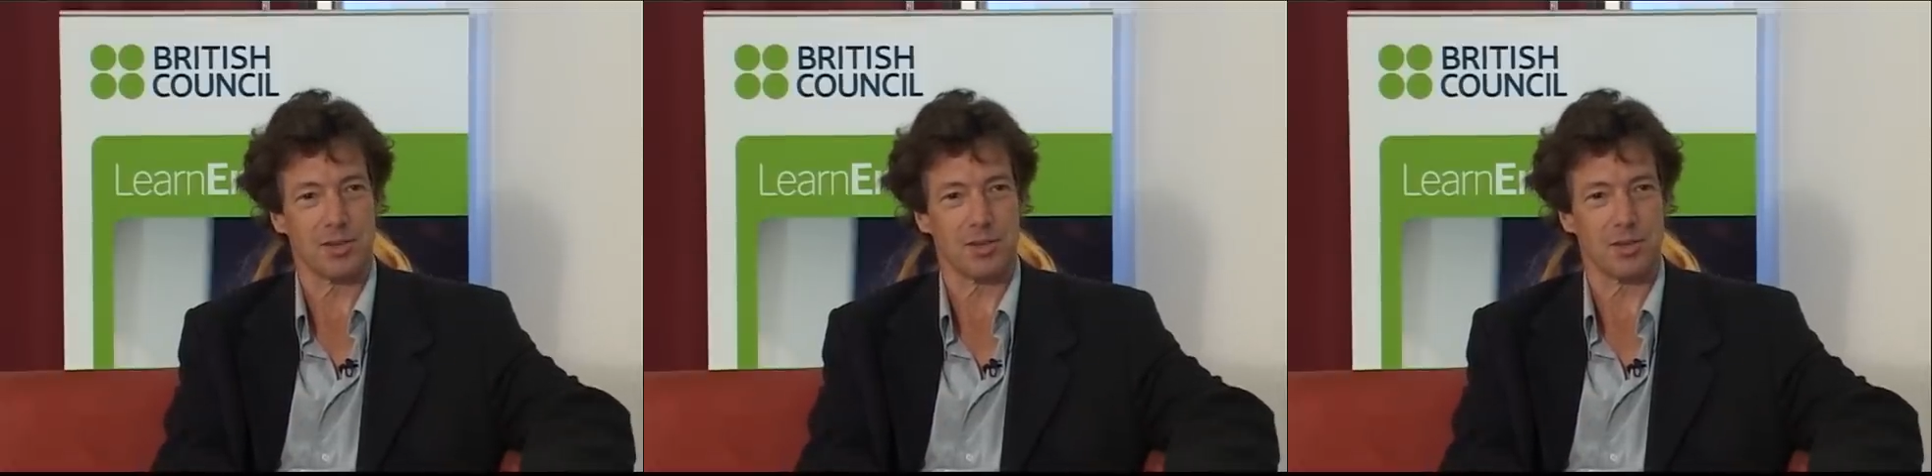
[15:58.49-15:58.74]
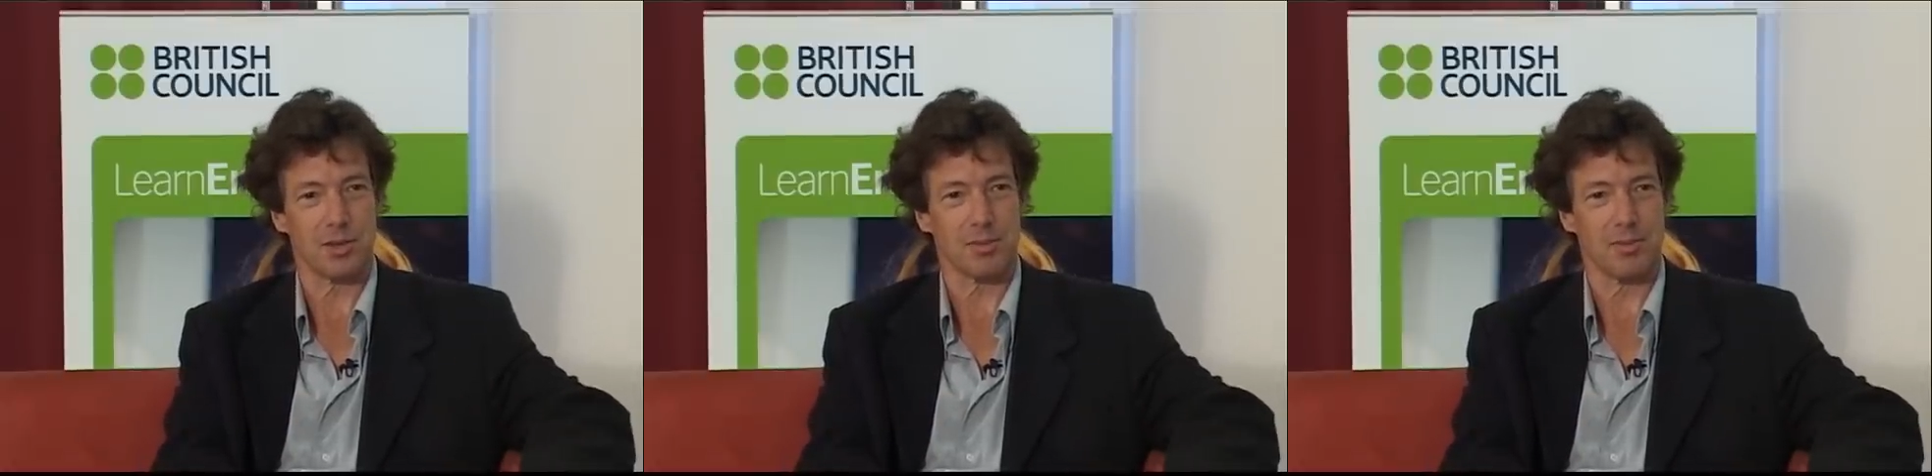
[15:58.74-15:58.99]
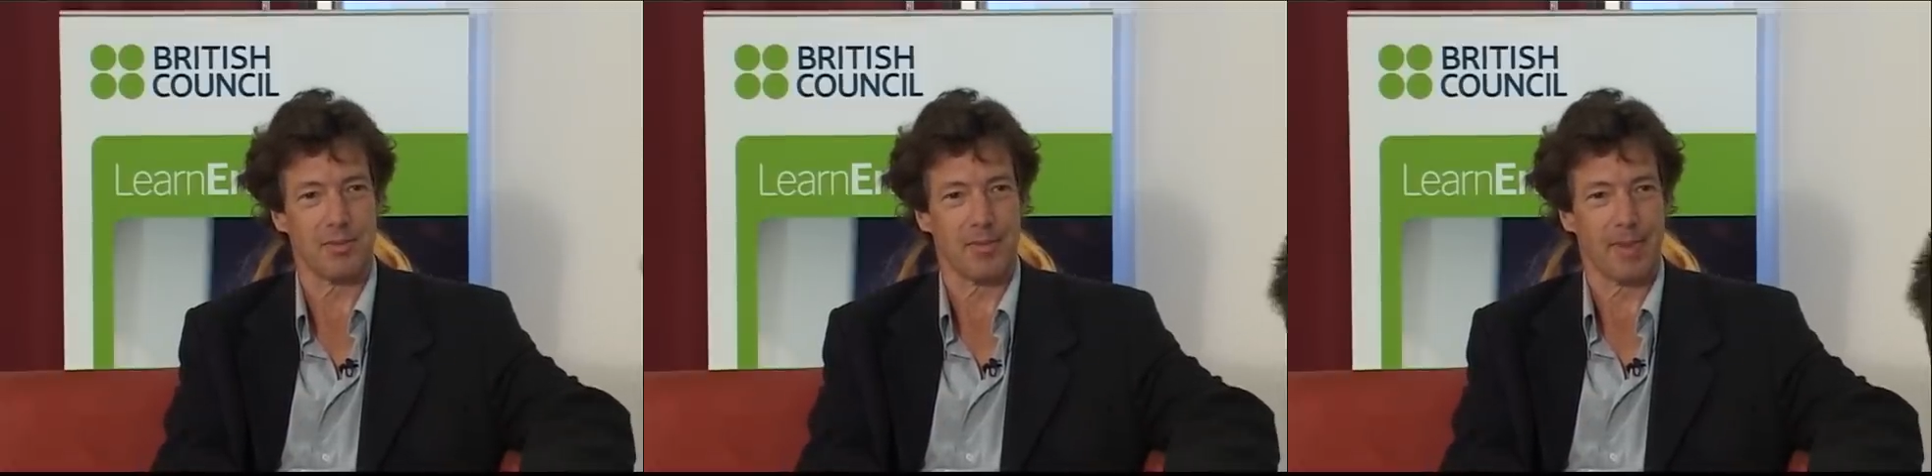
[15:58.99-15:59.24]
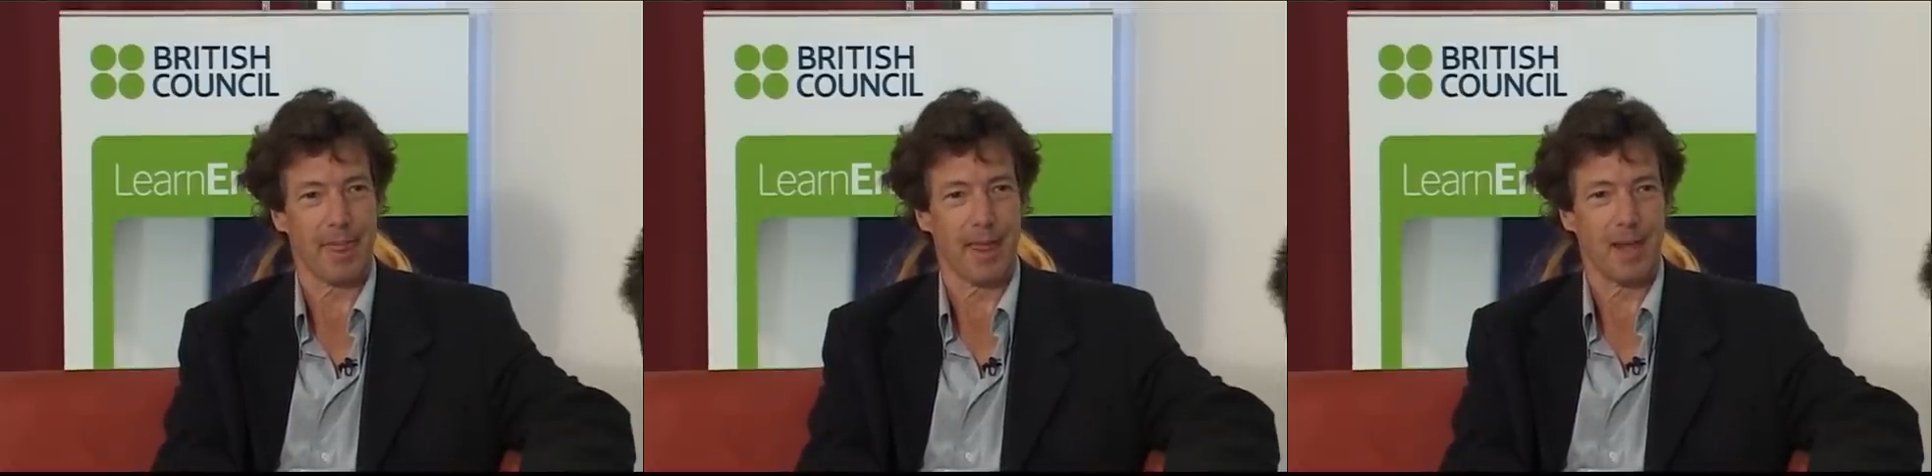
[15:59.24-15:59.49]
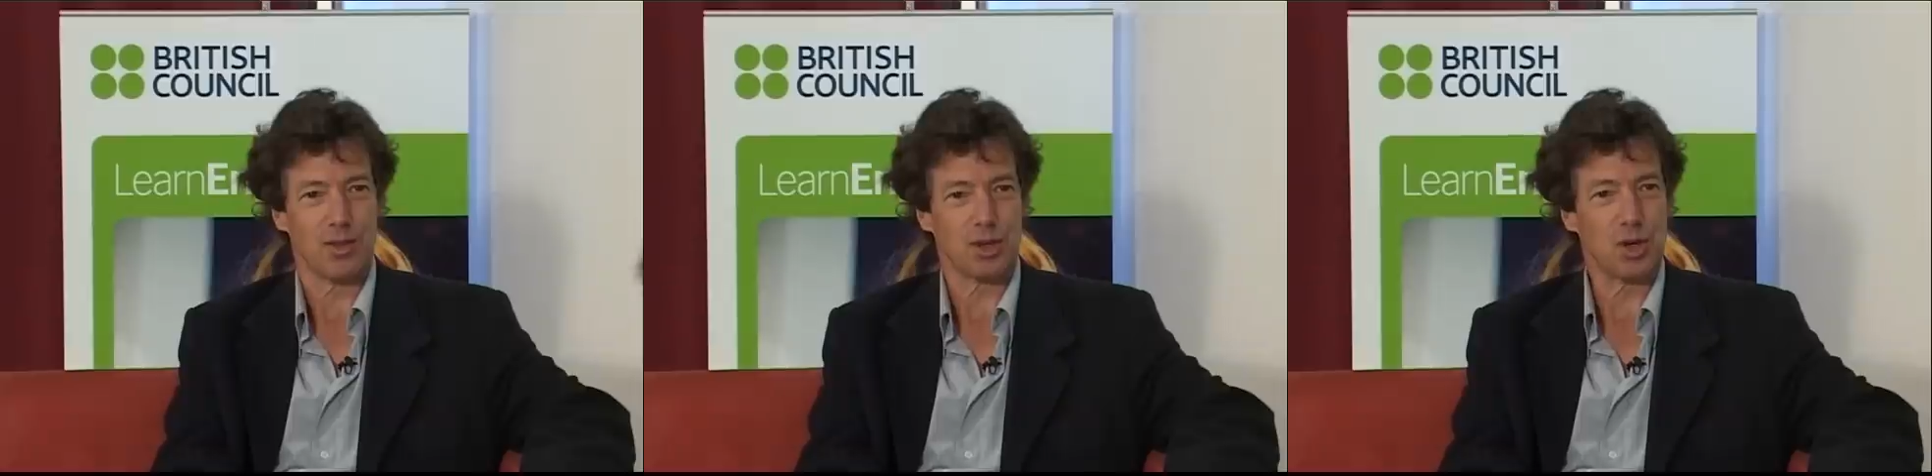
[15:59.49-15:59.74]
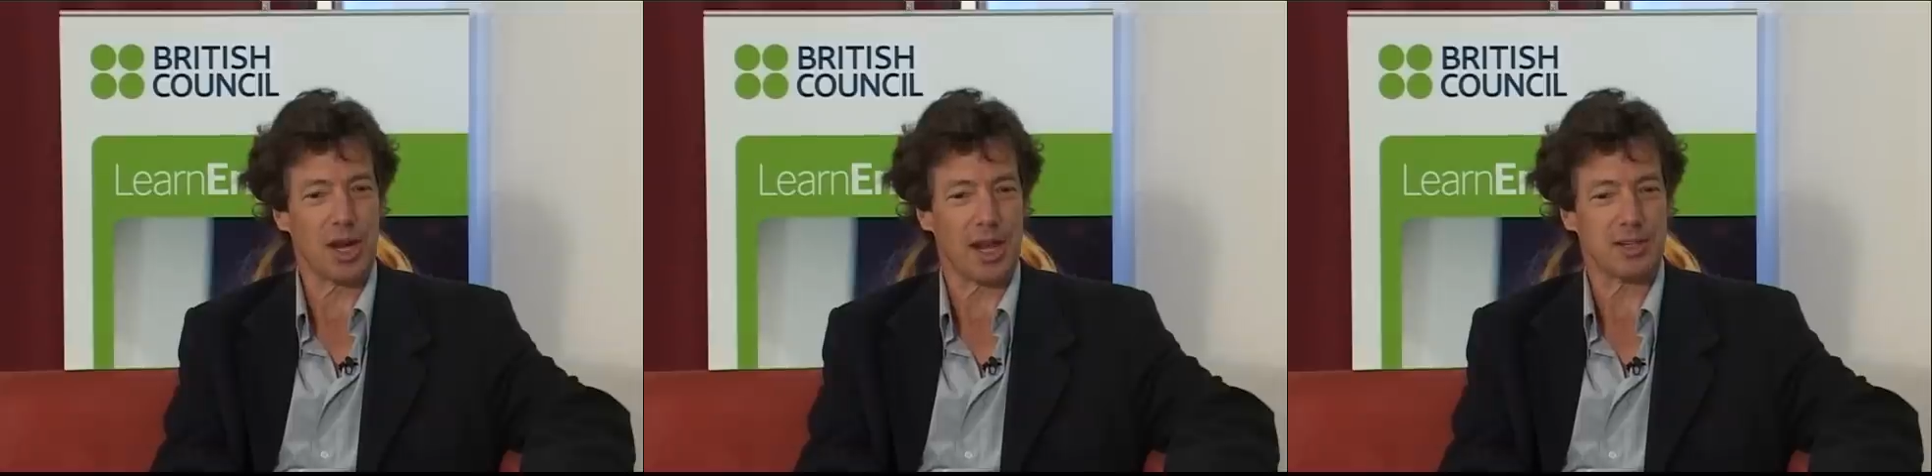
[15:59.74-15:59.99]
So it's
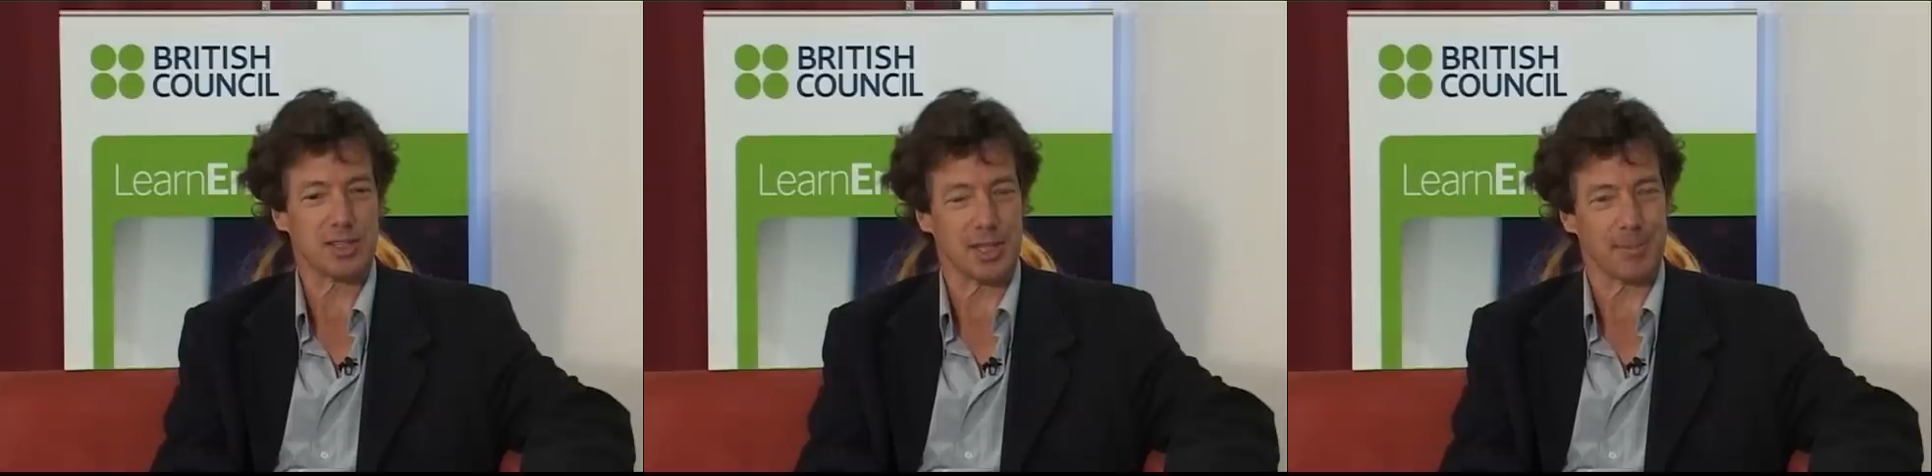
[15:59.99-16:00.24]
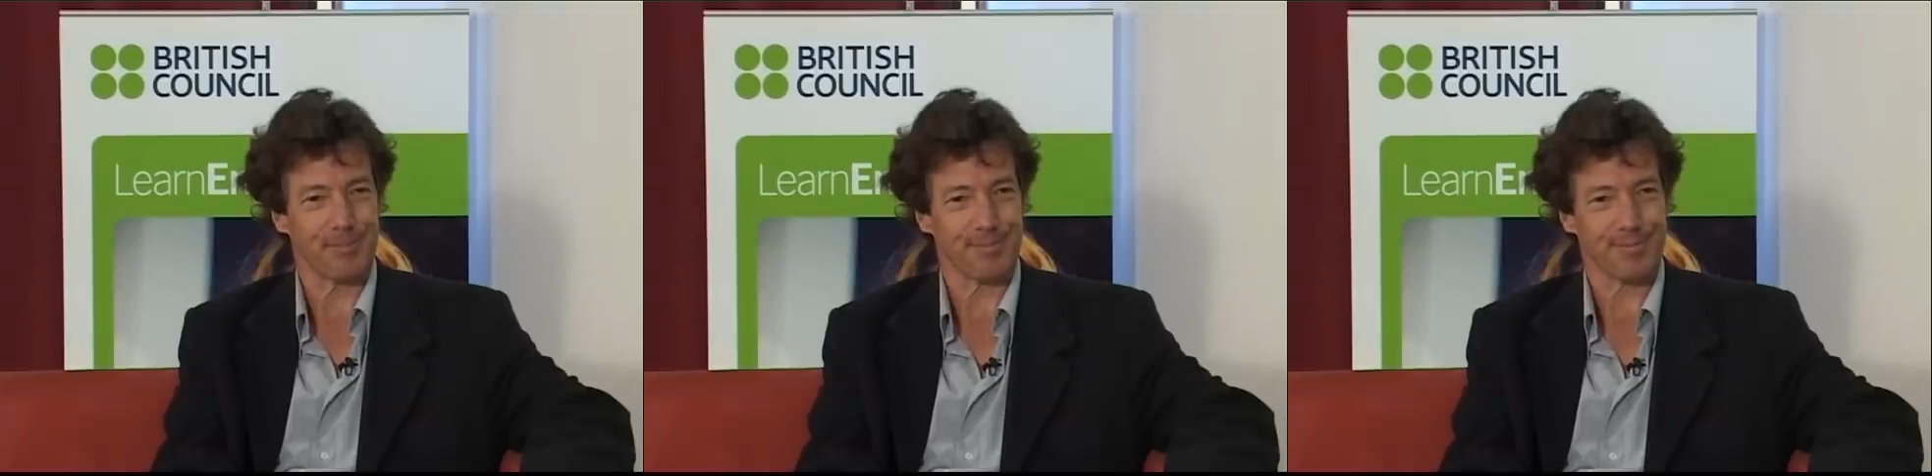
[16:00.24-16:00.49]
good energy.